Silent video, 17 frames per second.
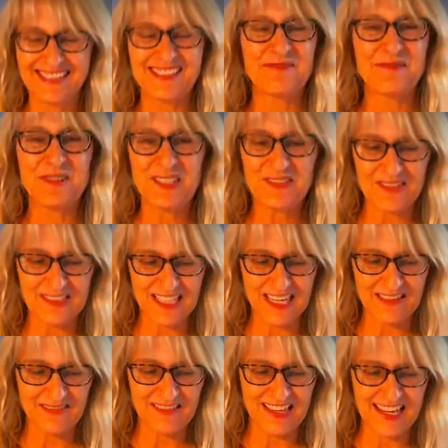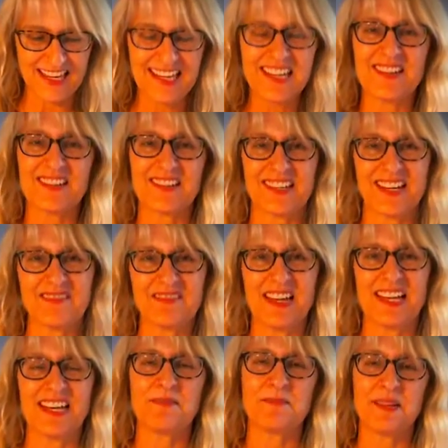it's a beautiful time for the ego to come
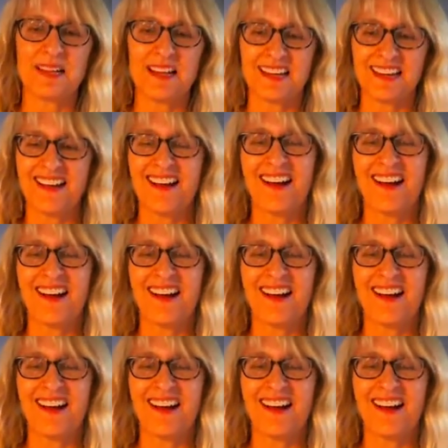in and be like,